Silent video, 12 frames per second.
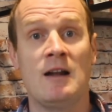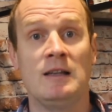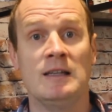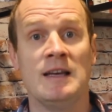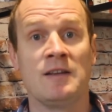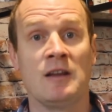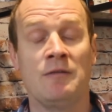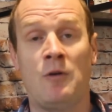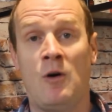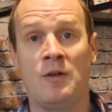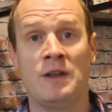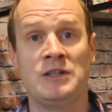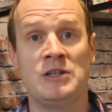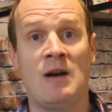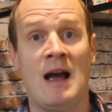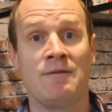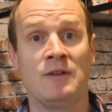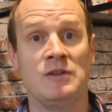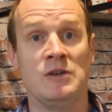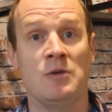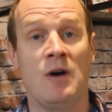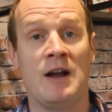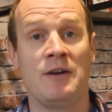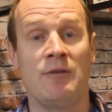a list of all that you have to
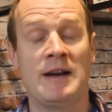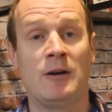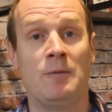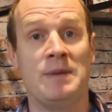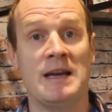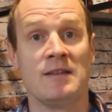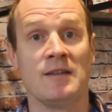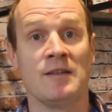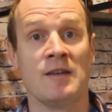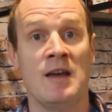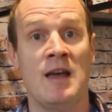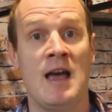do on a regular basis